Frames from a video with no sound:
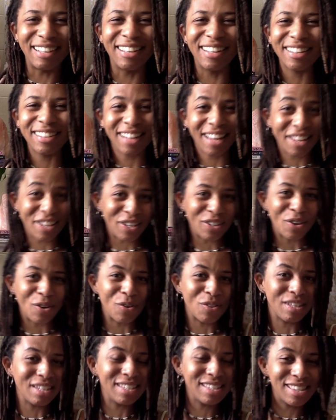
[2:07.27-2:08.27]
Like, you know,
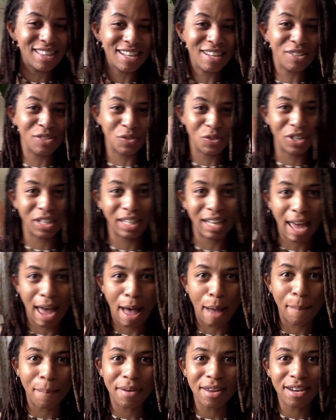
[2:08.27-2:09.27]
these things really
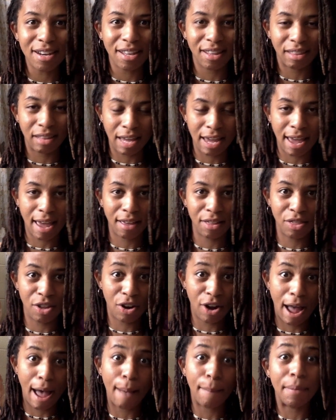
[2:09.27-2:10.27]
happen and they're
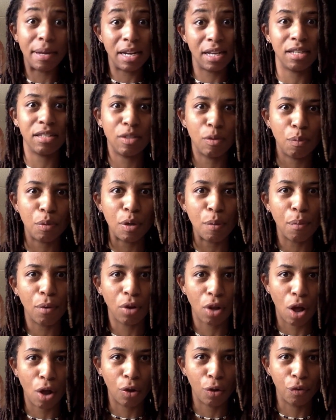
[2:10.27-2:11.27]
happening to people
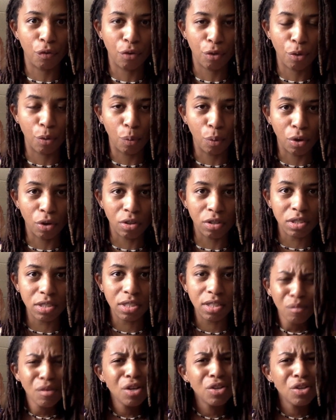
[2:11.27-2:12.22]
all over the world.